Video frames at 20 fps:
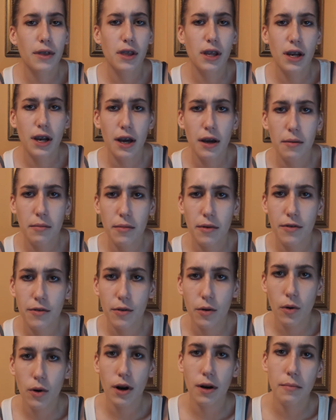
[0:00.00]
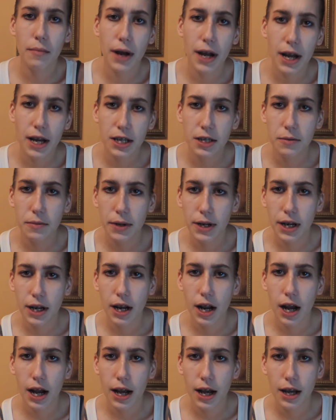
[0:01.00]
the night before my husband
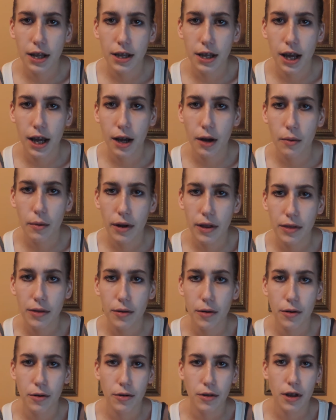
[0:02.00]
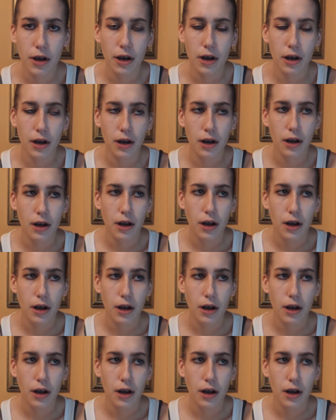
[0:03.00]
and I had went through the